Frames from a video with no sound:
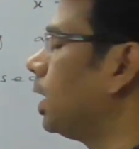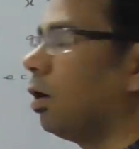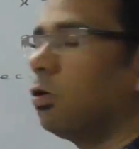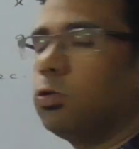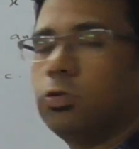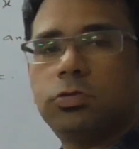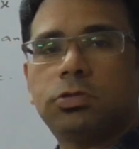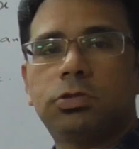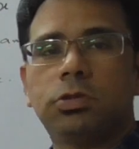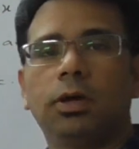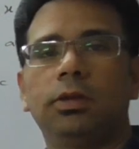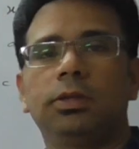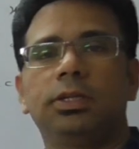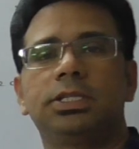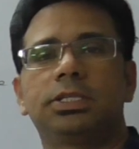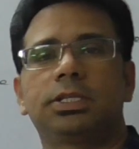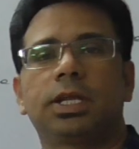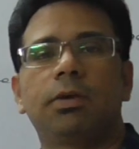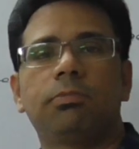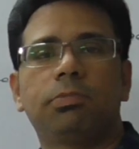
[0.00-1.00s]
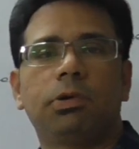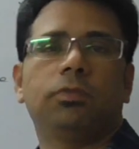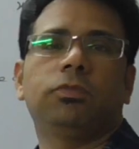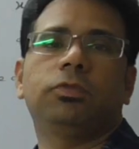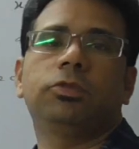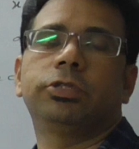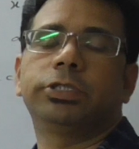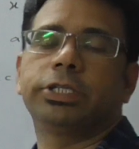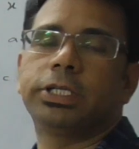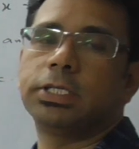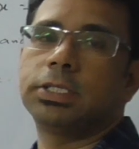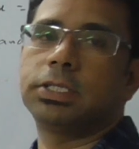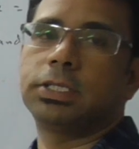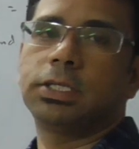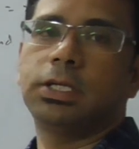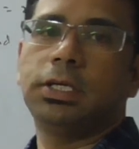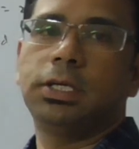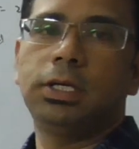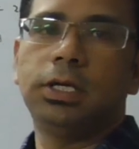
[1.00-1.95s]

how to solve this type of questions.